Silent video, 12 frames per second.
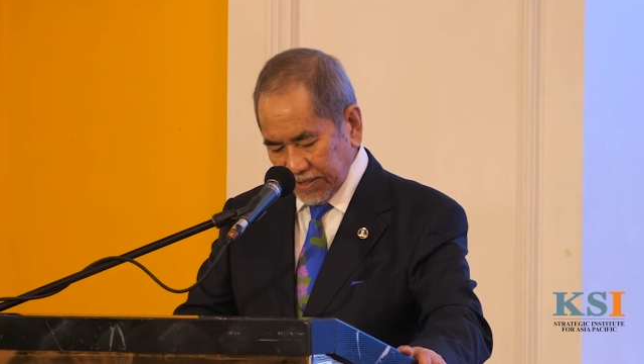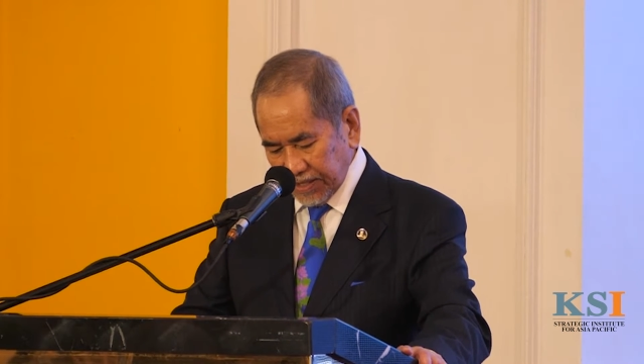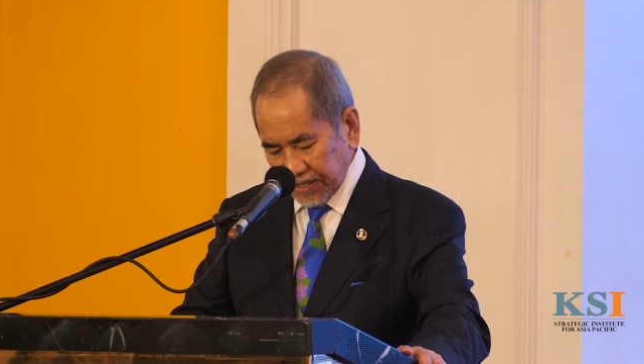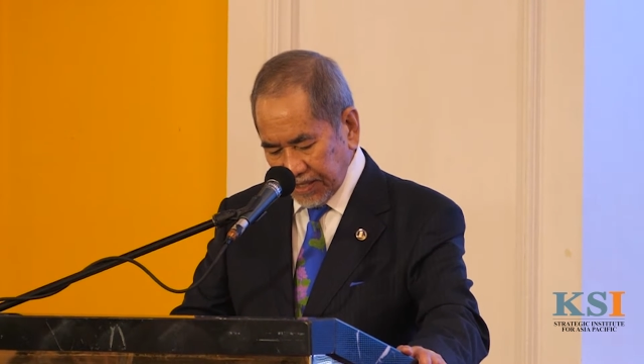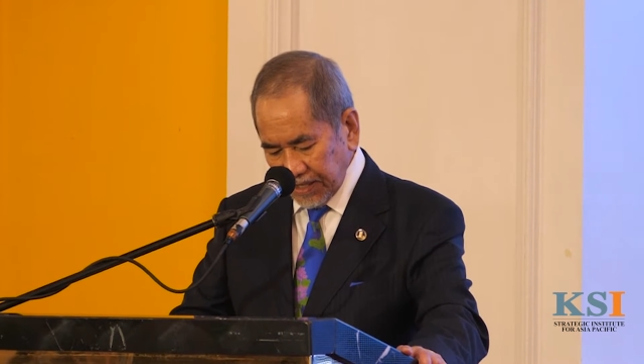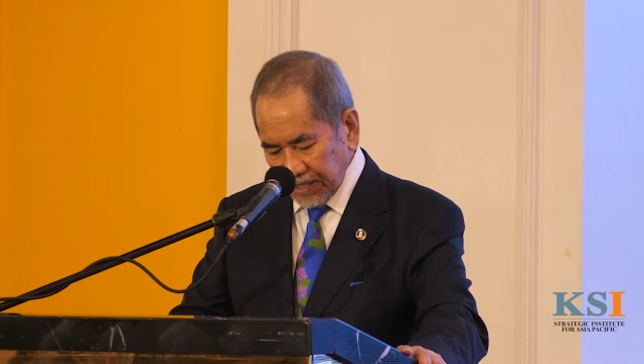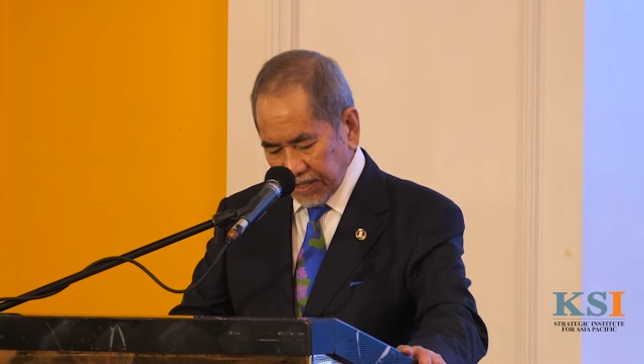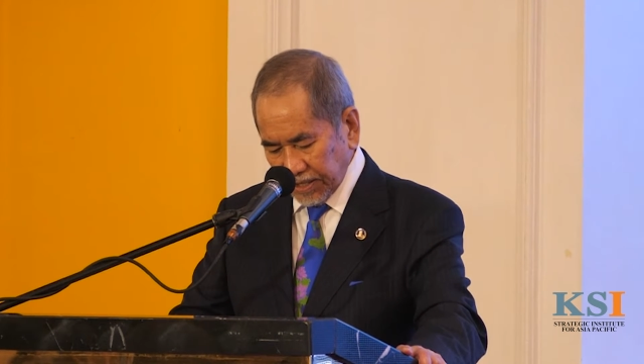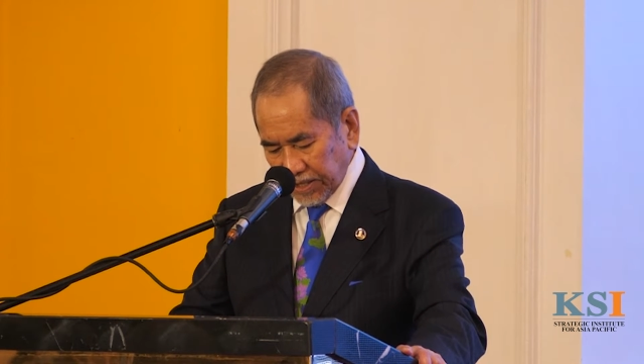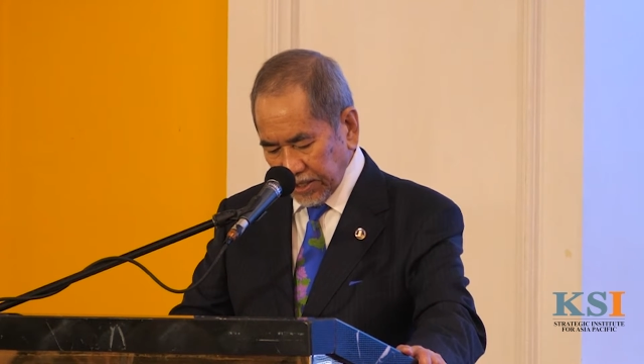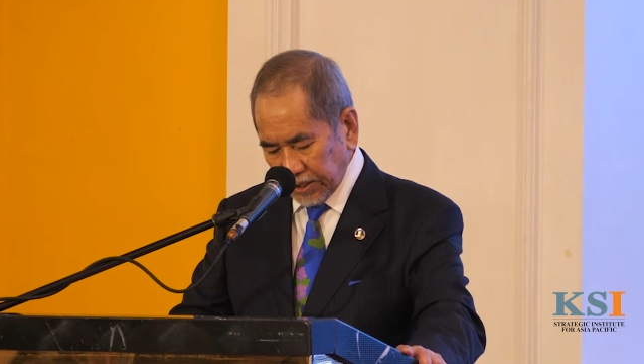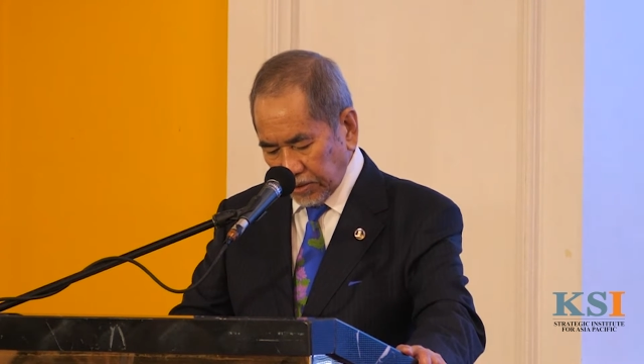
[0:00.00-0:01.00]
since the
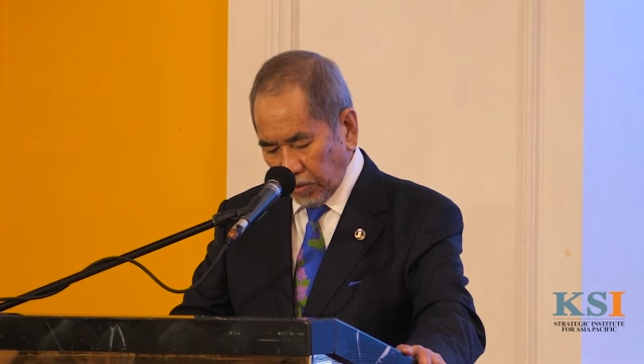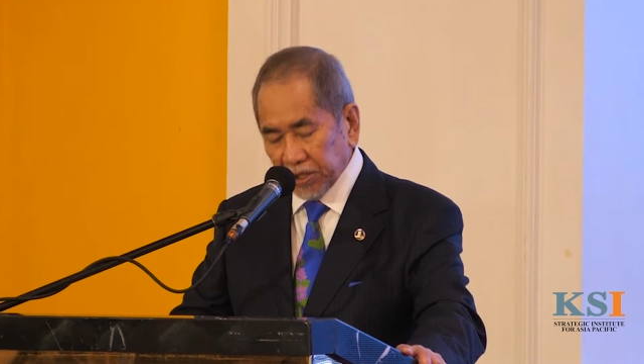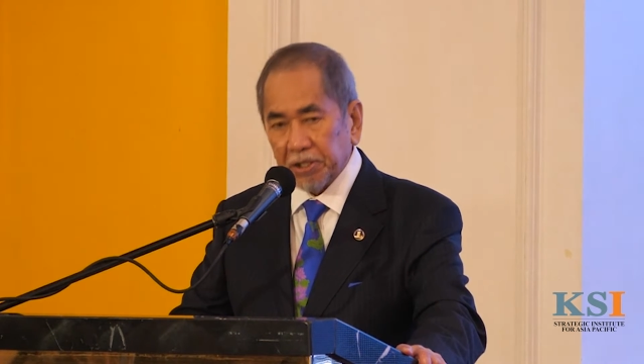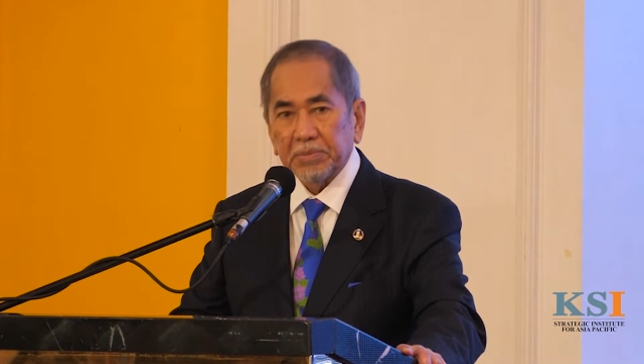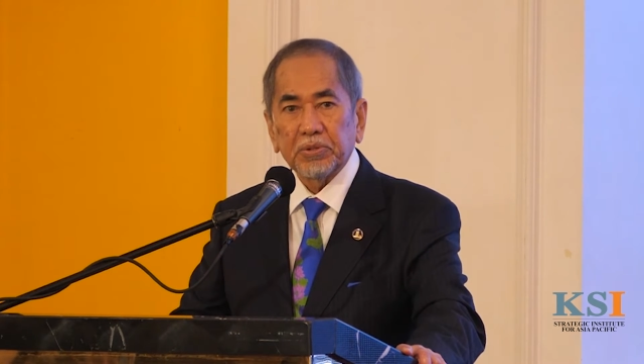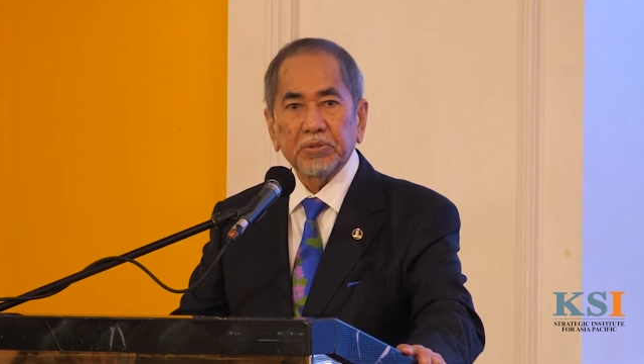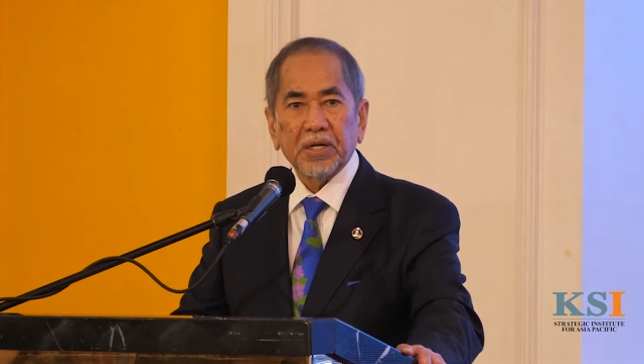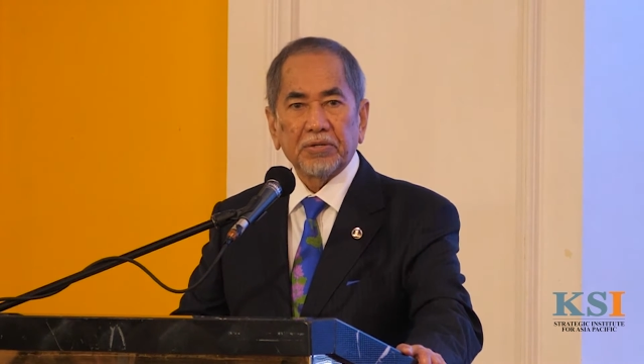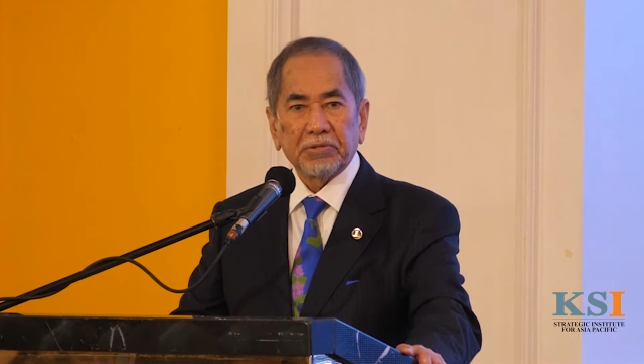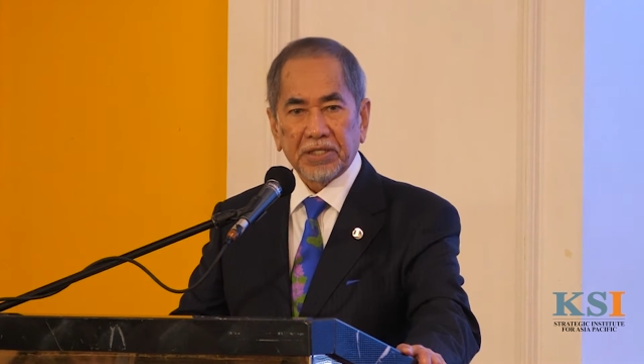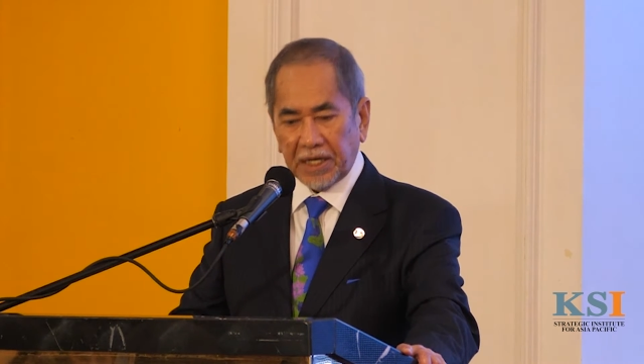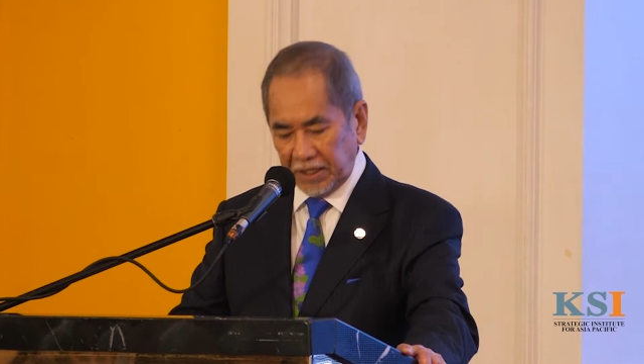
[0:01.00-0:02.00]
third quarter of
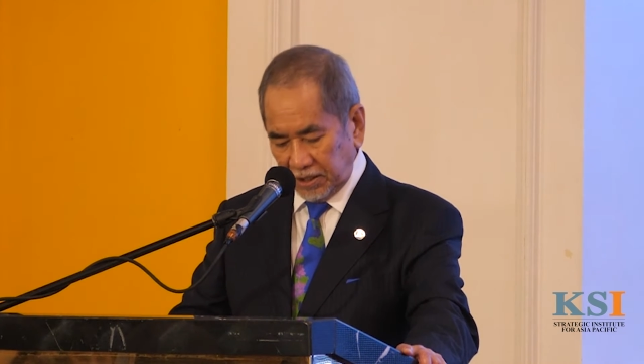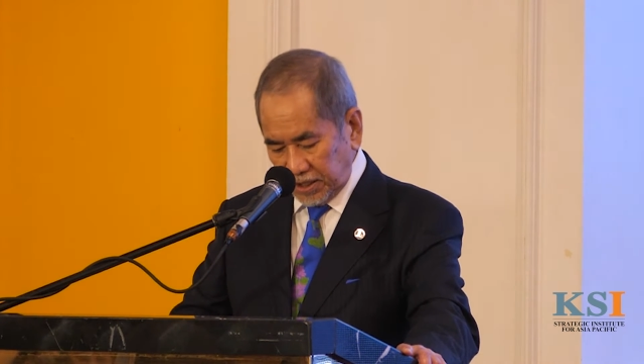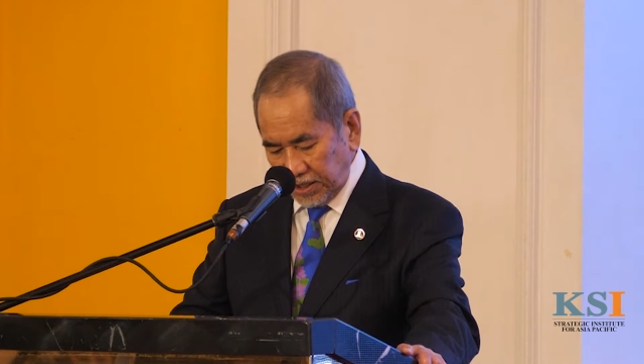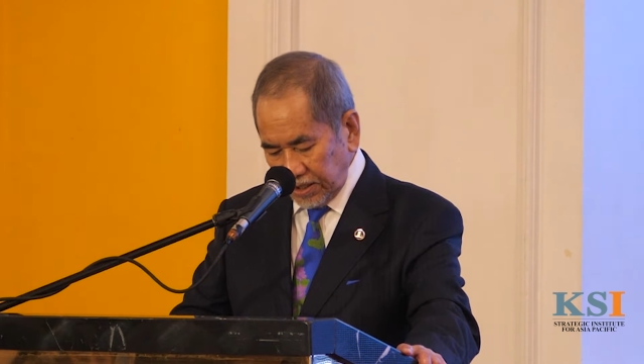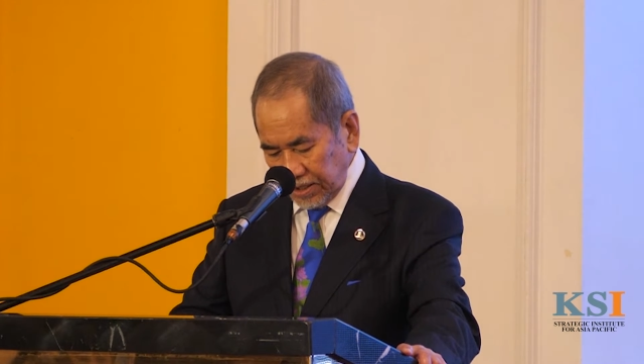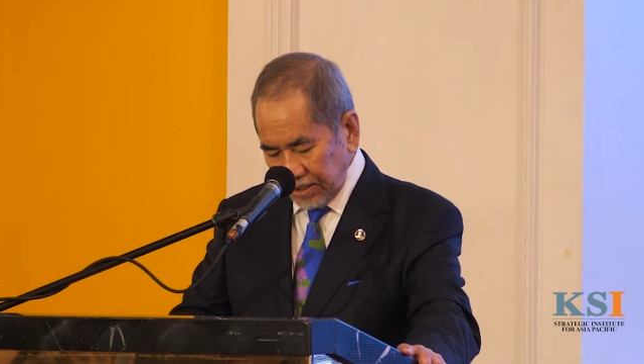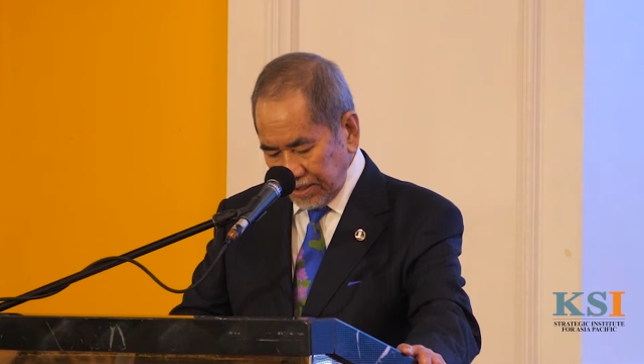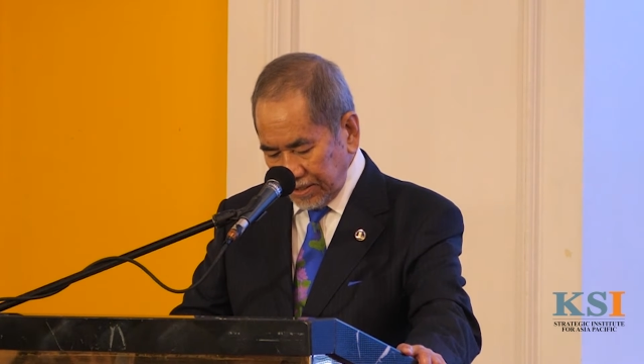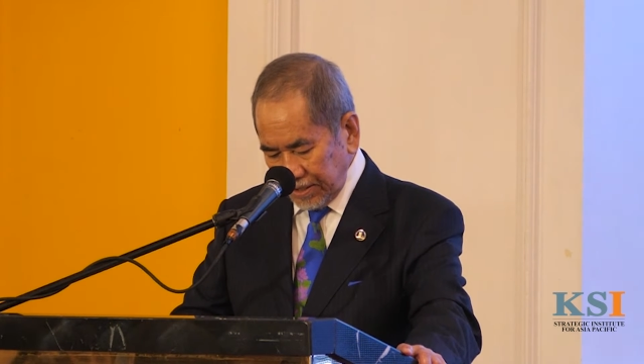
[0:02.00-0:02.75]
2019,